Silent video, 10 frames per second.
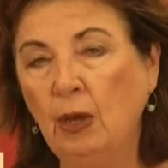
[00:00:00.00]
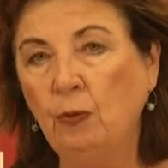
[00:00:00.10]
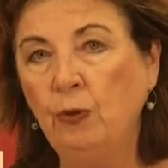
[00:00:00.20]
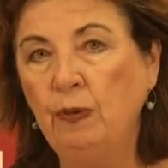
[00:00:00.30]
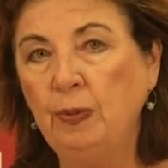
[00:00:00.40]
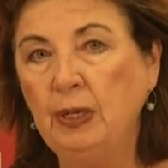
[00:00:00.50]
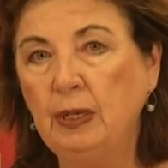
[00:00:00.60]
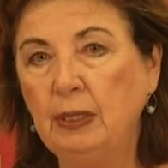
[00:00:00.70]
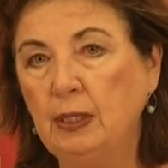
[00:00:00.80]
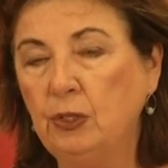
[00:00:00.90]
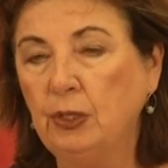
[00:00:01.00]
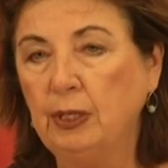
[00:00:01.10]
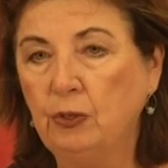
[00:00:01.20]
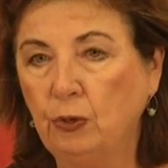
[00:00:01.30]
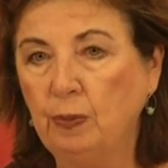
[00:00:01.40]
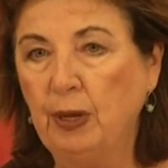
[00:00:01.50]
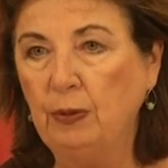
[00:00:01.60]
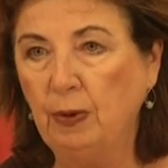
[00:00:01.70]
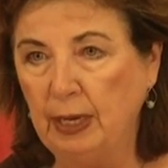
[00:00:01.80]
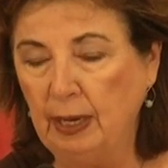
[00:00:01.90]
We've been essentially ignored by
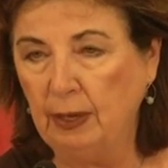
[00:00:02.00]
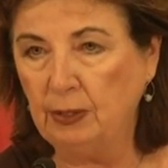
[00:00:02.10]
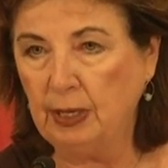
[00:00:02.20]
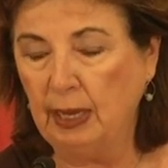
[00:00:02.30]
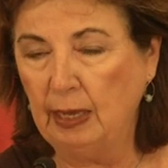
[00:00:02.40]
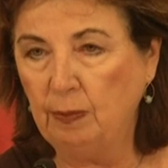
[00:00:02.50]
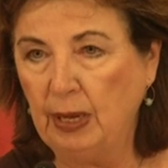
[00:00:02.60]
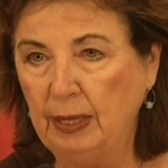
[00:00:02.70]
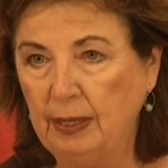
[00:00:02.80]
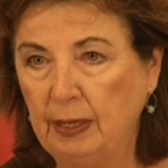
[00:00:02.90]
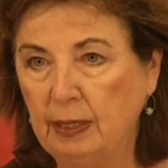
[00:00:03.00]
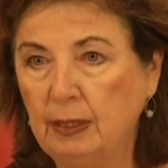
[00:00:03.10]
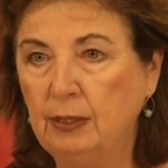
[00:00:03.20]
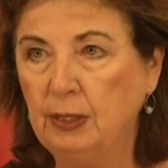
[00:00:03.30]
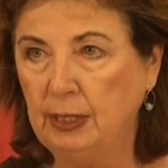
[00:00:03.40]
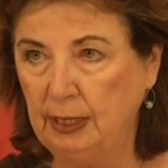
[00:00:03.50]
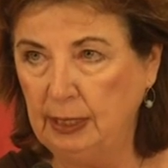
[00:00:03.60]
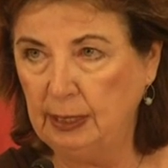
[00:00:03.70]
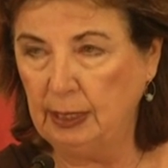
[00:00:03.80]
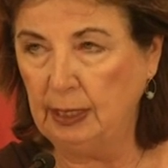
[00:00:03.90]
the White House and by the
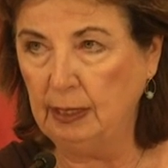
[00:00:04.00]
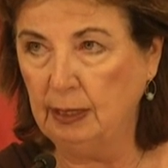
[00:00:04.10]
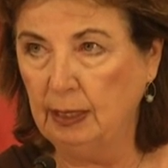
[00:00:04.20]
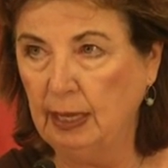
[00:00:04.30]
CDC